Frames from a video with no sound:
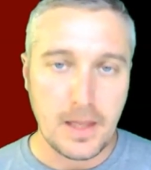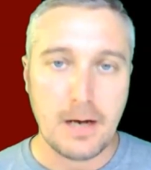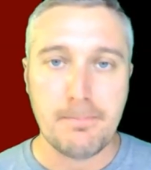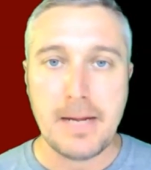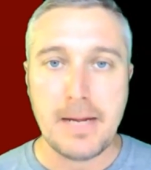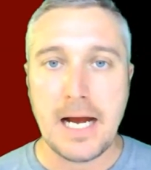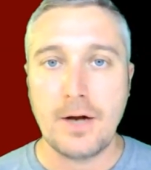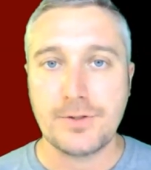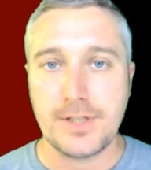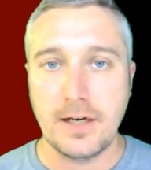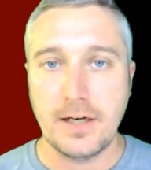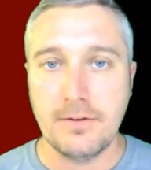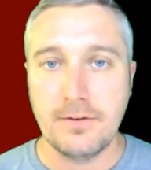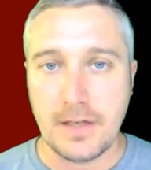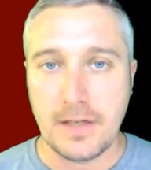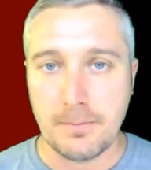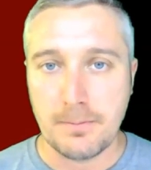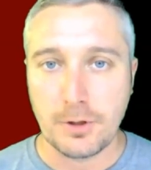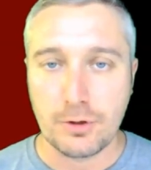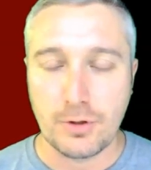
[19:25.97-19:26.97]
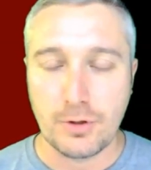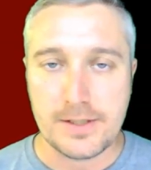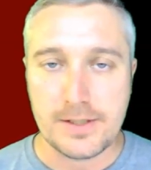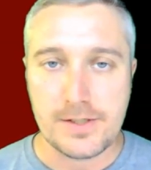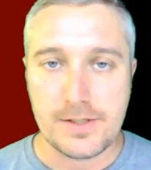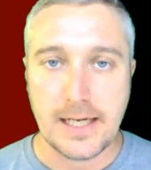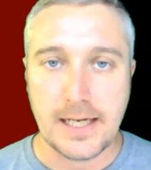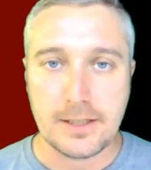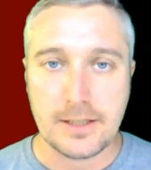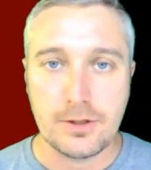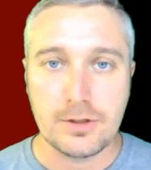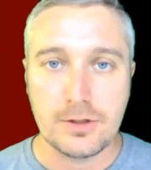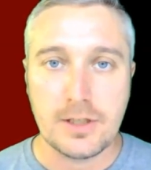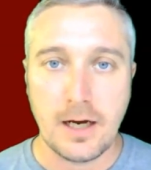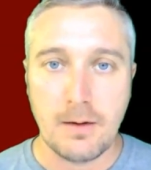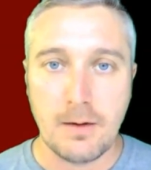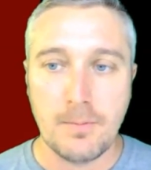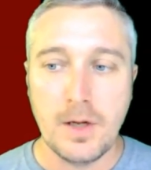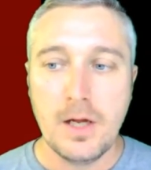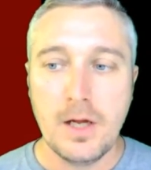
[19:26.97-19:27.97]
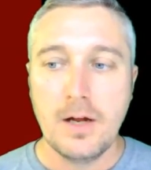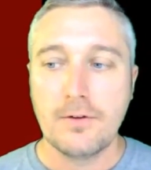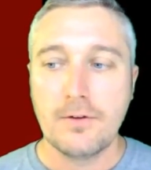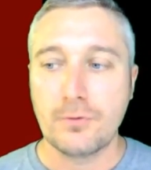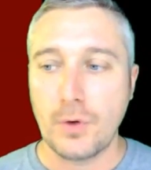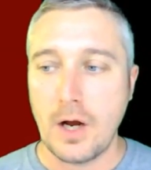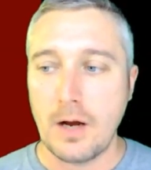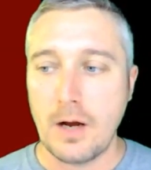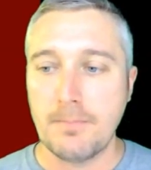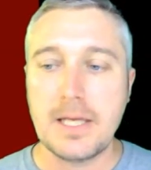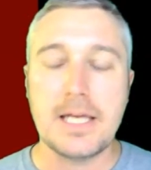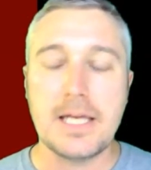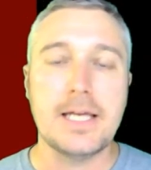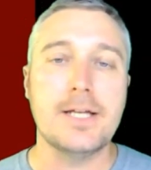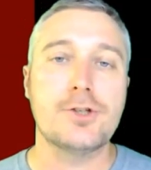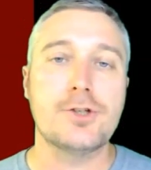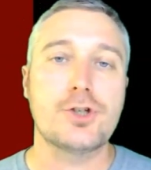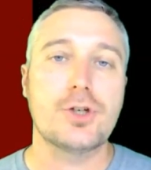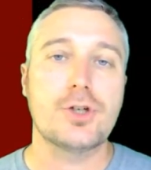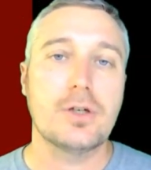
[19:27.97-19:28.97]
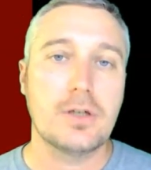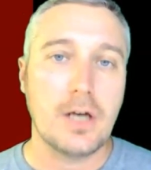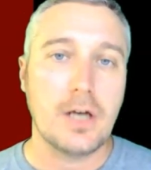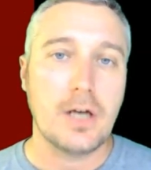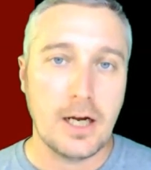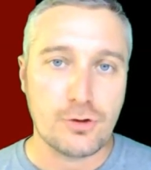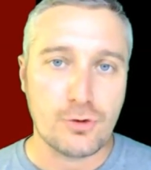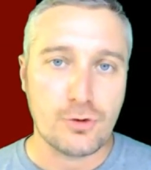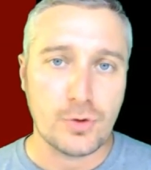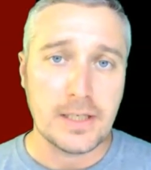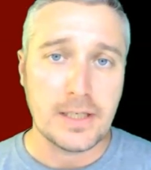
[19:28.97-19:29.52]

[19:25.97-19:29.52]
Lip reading: amount of immigrants that could come from each country.